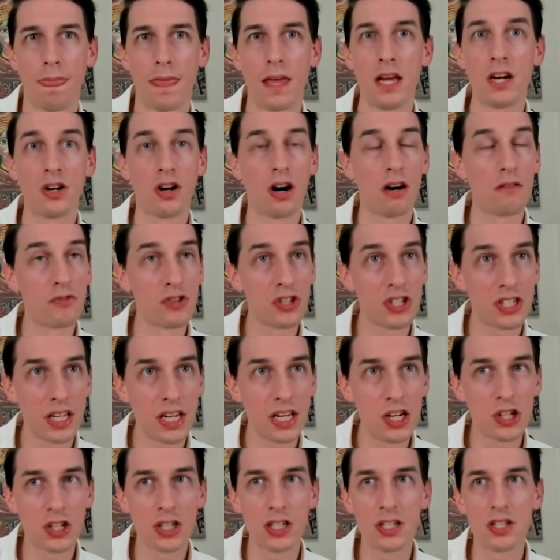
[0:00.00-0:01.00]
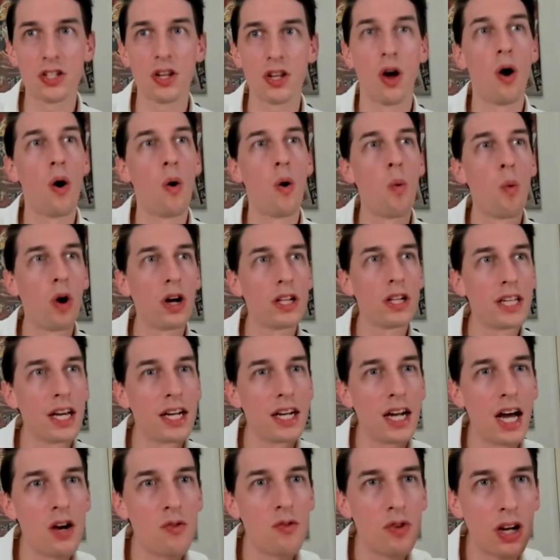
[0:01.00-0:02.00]
In conversations, what
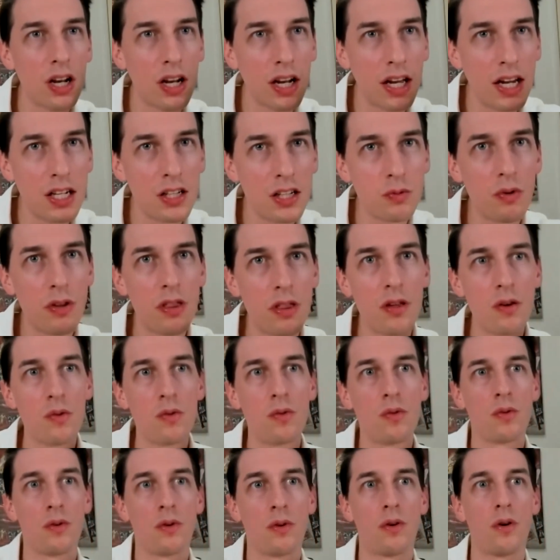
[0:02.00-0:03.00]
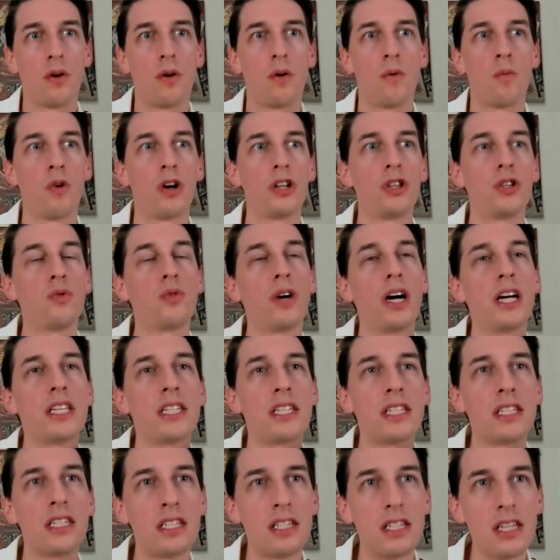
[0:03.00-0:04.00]
can I relate with you? what do I
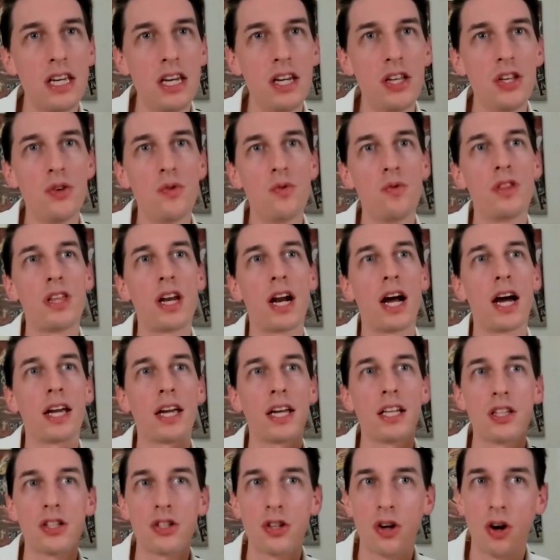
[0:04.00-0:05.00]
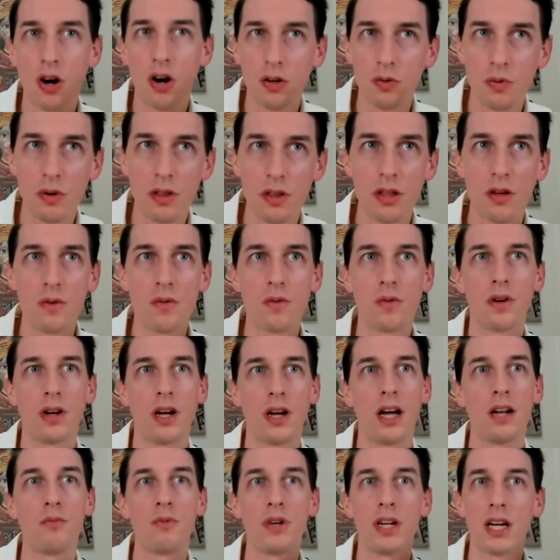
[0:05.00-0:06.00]
see in you that I can talk with you
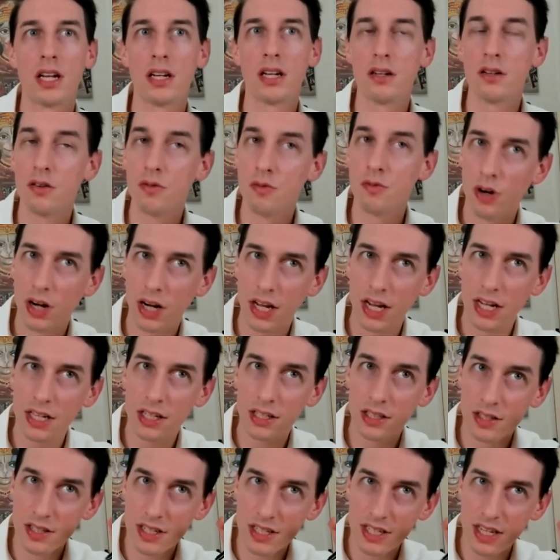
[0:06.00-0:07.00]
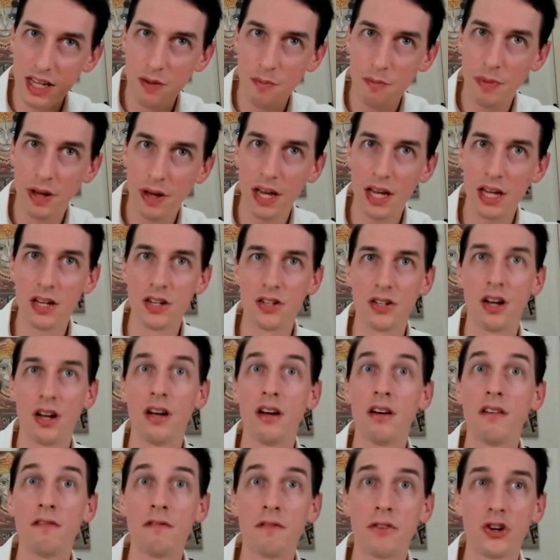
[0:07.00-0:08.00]
and we can relate in the same page,
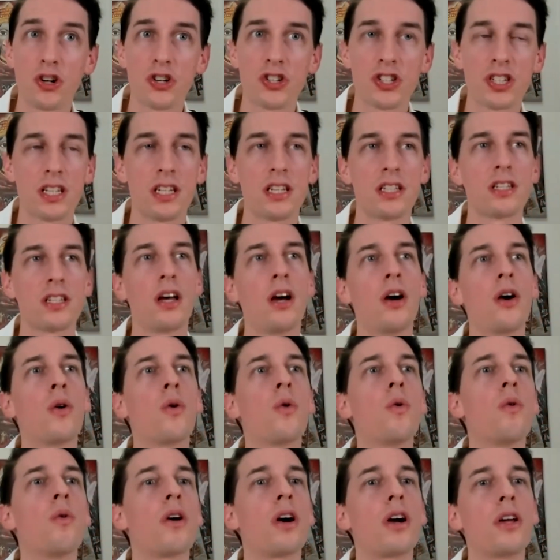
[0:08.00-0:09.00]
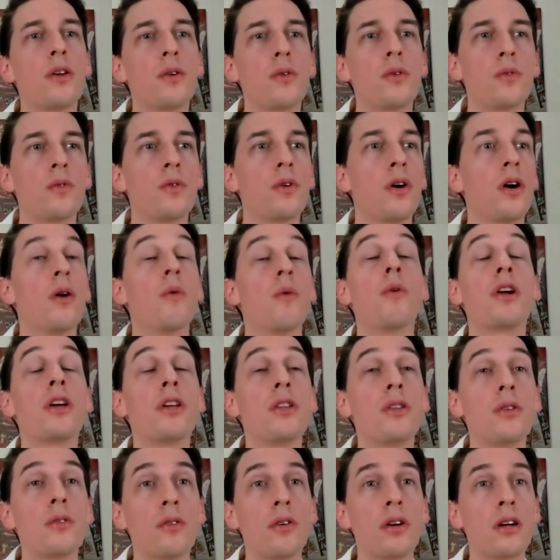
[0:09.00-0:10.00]
versus who are you? What are
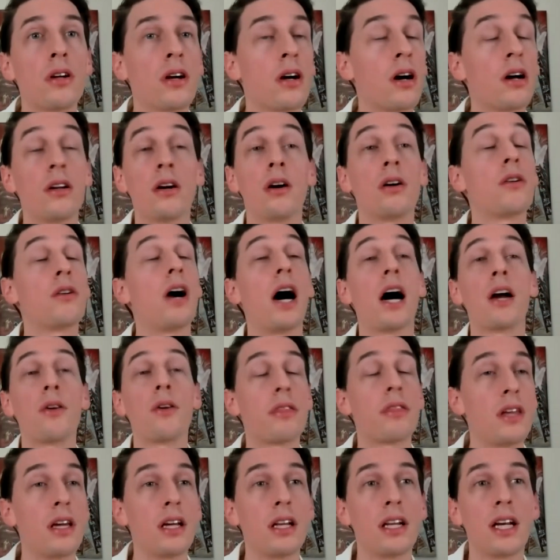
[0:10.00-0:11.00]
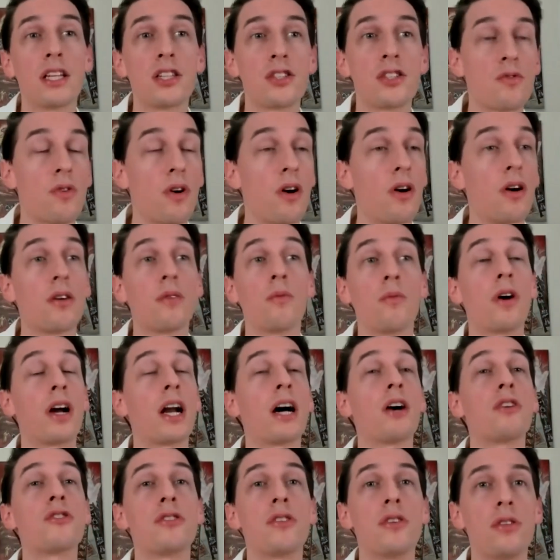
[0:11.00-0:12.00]
you doing? No, I don't think that's wrong. What
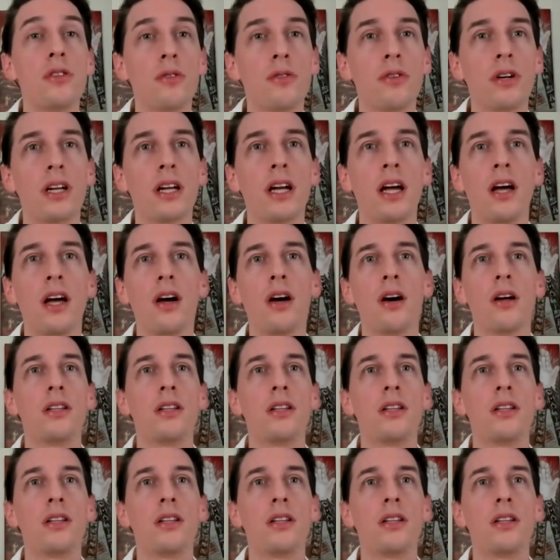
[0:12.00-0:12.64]
else are you doing?